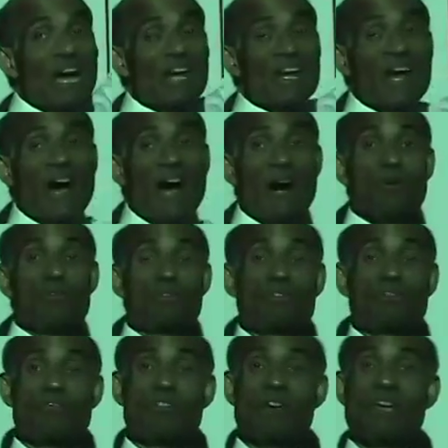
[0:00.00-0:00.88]
and
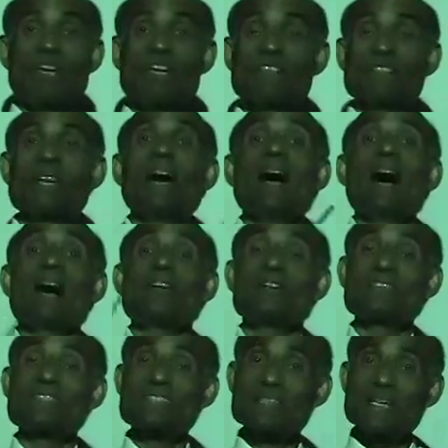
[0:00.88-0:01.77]
out of phase
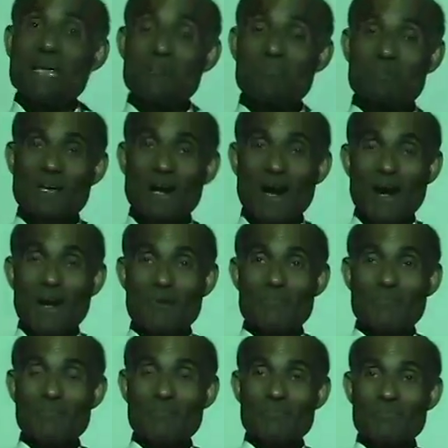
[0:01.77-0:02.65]
at the same
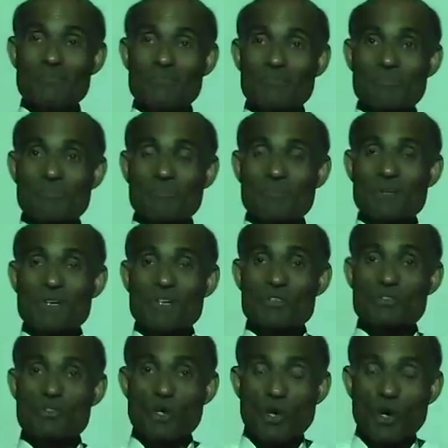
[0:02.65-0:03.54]
time.
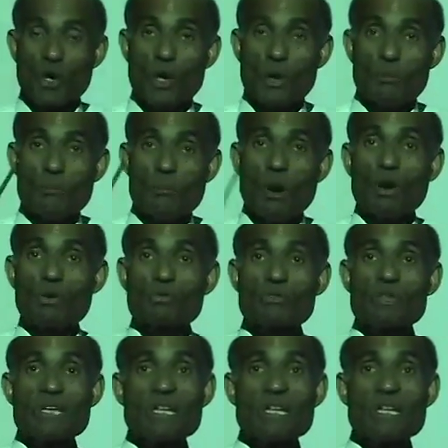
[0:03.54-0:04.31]
So both